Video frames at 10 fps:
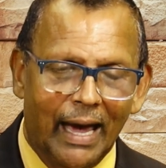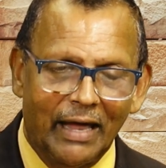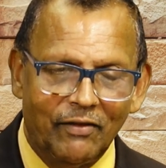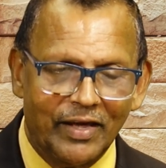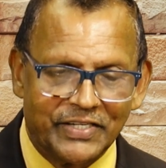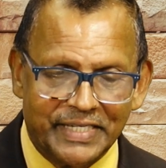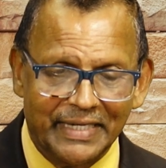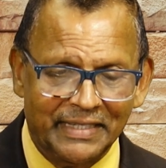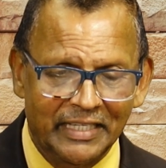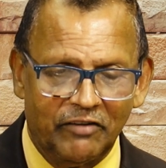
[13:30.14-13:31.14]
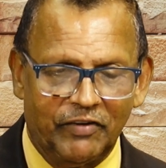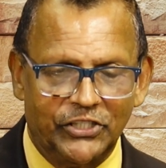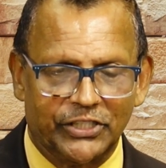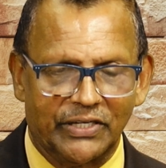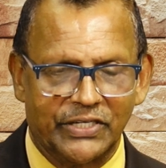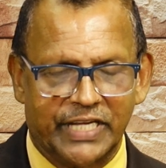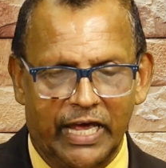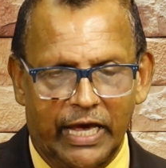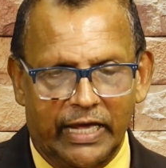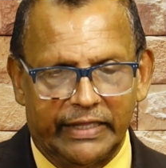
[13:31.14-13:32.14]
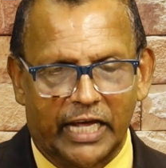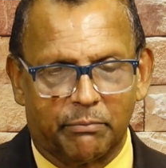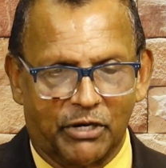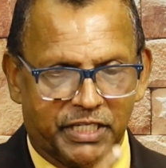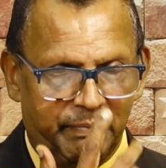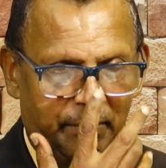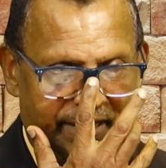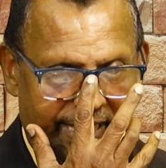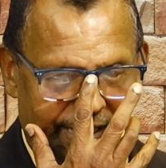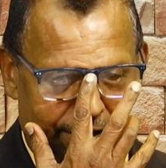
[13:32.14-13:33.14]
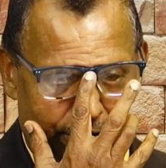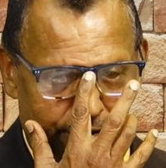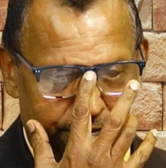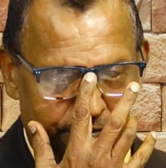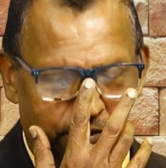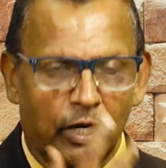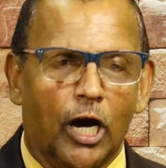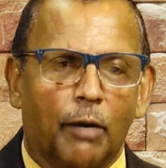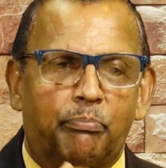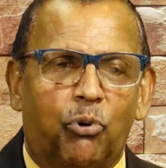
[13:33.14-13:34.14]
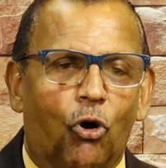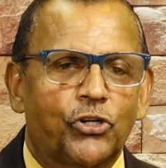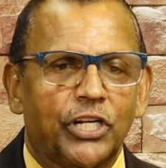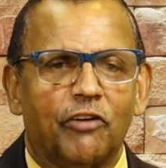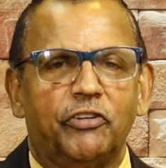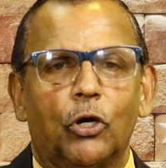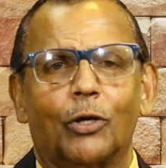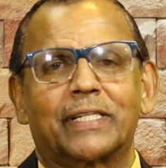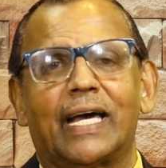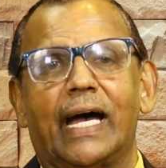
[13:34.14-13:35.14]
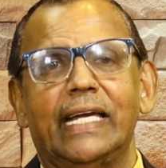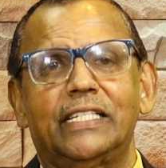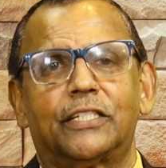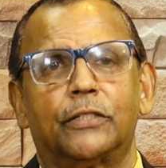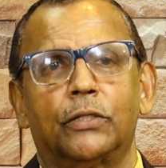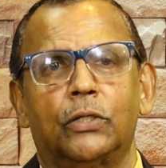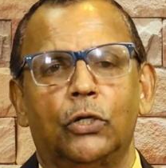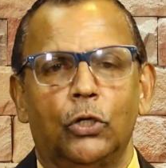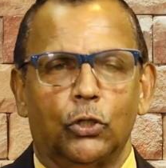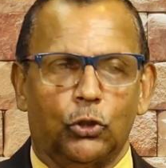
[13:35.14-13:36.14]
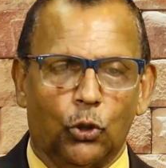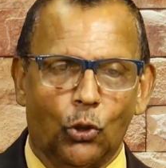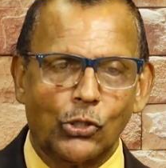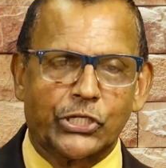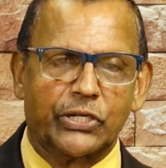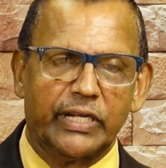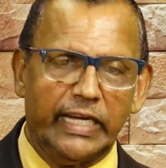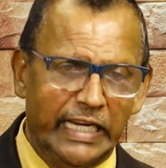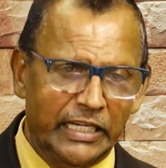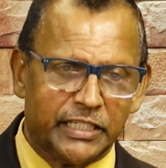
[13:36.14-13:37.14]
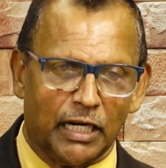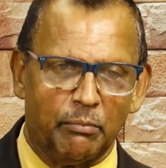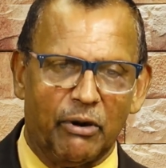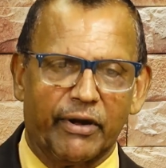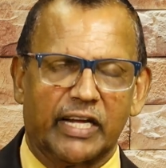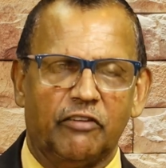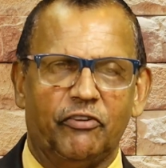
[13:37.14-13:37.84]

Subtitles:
and there are certain divisions that must be made. A portion of your tithe goes to the Inter-America